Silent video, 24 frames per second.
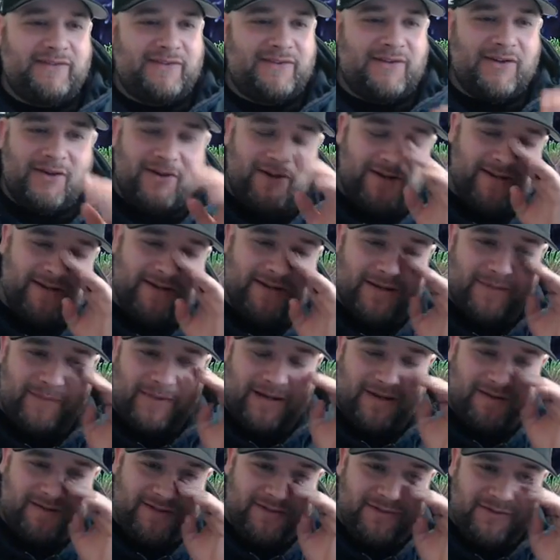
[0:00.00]
theory
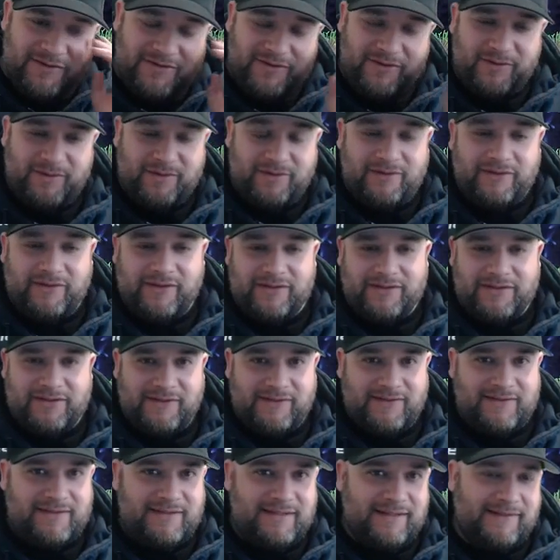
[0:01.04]
about YouTubers that
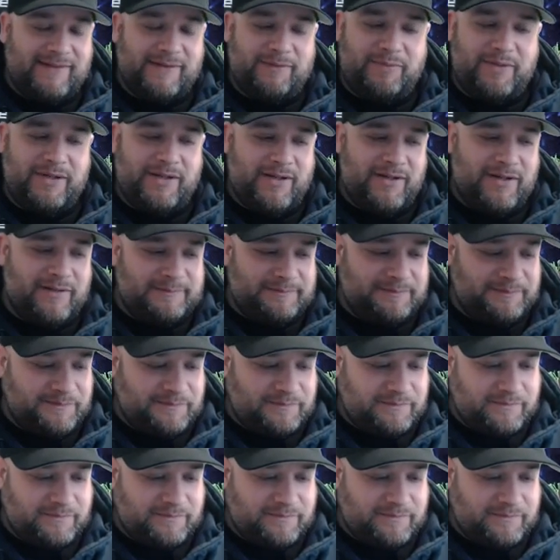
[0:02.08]
just disappear,